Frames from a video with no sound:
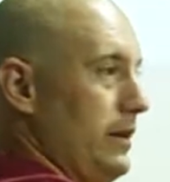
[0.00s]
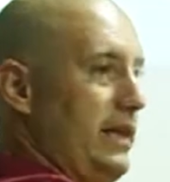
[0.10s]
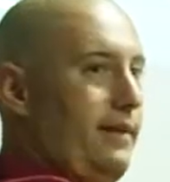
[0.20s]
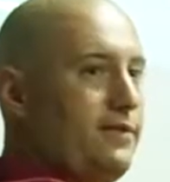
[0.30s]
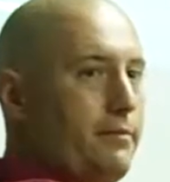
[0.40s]

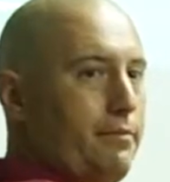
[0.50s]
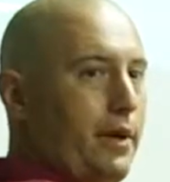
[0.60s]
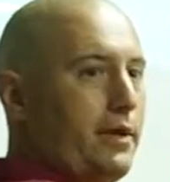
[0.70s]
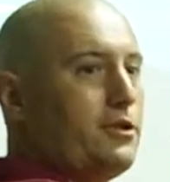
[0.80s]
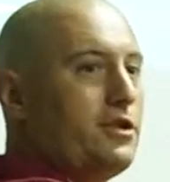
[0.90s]
leaves and
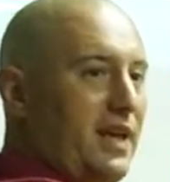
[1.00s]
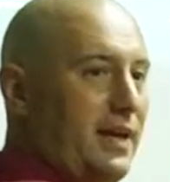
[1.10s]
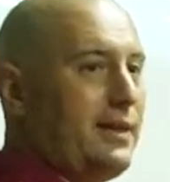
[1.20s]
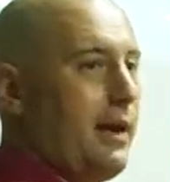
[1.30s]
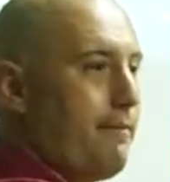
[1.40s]
branches
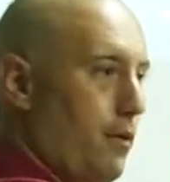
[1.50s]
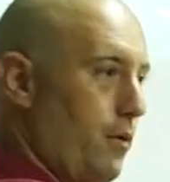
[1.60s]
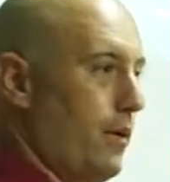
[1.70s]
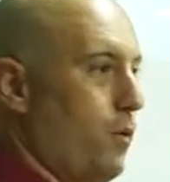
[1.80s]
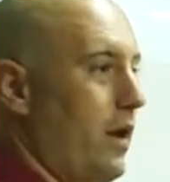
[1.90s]
hit that
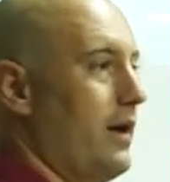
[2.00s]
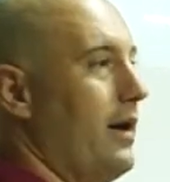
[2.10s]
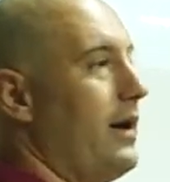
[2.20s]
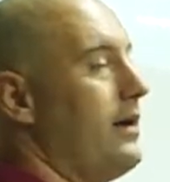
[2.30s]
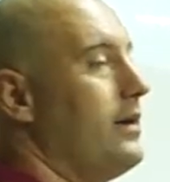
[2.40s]
pole at what
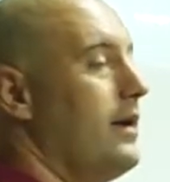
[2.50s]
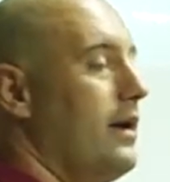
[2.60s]
height